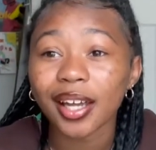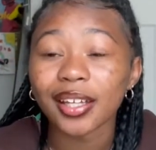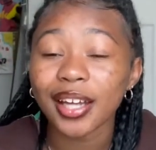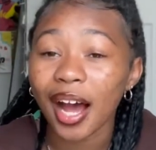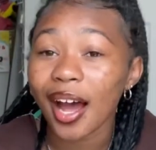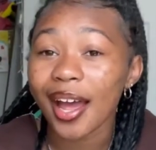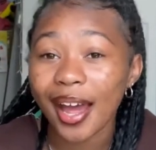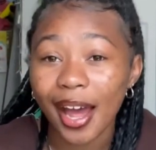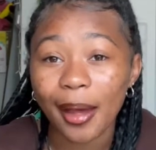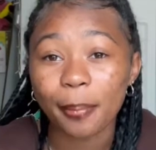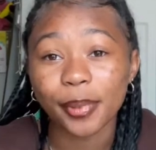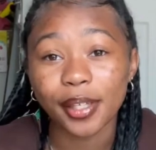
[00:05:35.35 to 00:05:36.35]
not
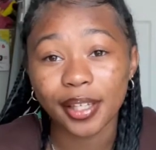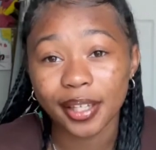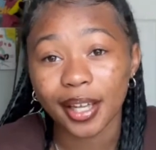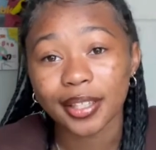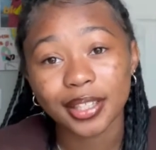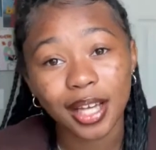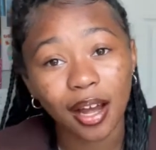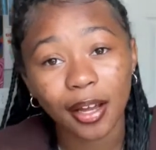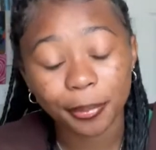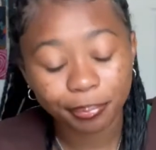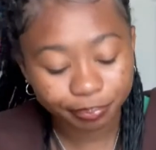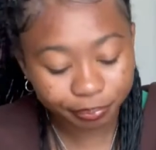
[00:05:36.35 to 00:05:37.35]
happy in that time.